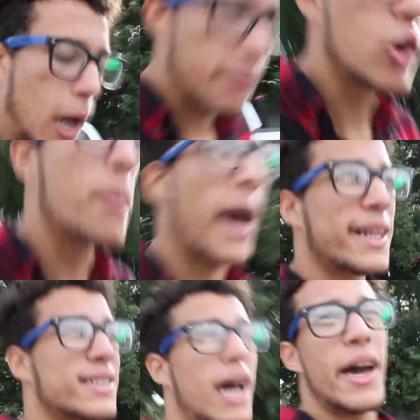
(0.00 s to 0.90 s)
I'm gonna go back
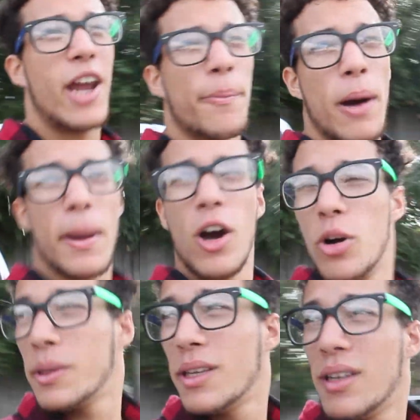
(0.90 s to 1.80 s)
inside, help out my
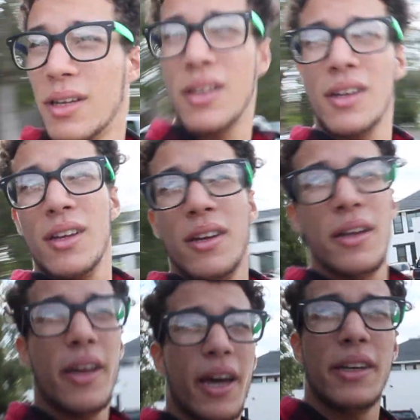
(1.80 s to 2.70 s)
homie,
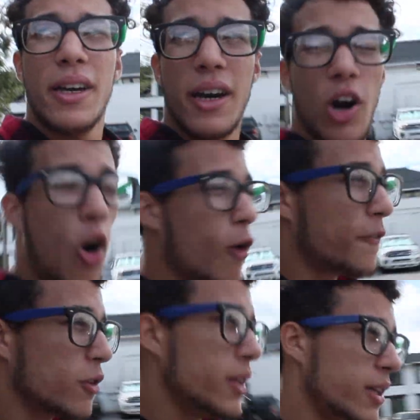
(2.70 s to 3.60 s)
and uh,
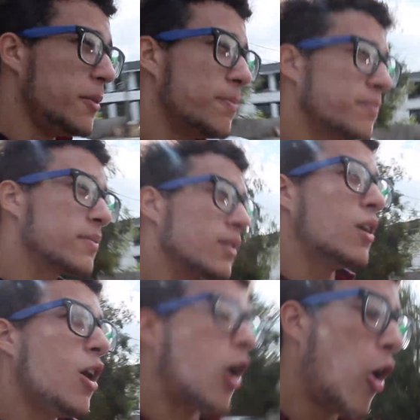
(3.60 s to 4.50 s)
hopefully,
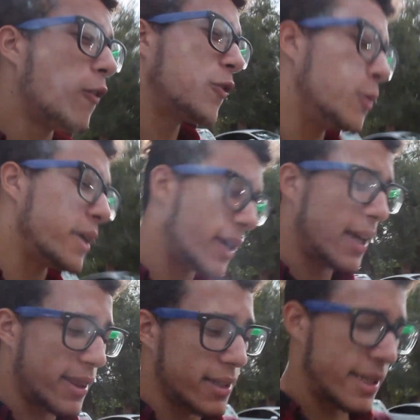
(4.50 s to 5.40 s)
hopefully we can
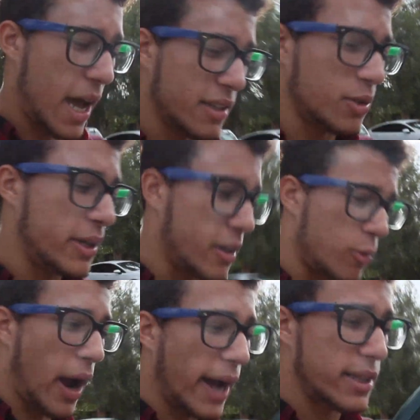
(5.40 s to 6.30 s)
get this down so he can
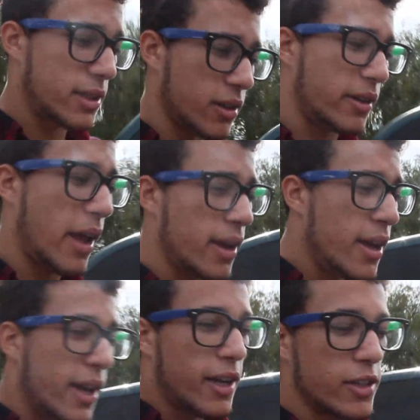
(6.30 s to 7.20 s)
ride still today.
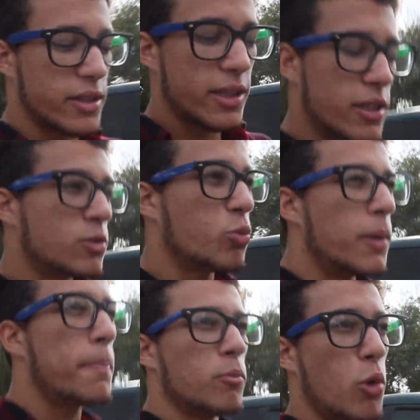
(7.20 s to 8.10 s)
Cause this,
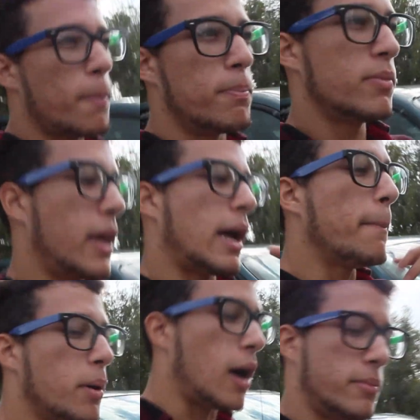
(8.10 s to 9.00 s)
we, we're, like
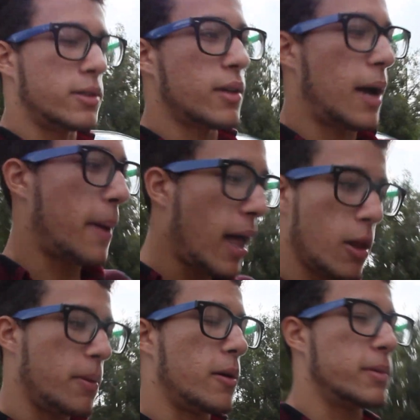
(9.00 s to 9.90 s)
I'm bummed. I'm
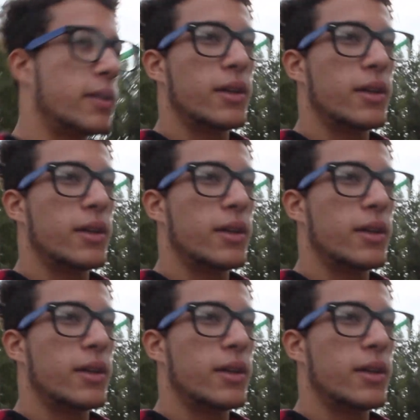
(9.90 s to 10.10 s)
hella bummed.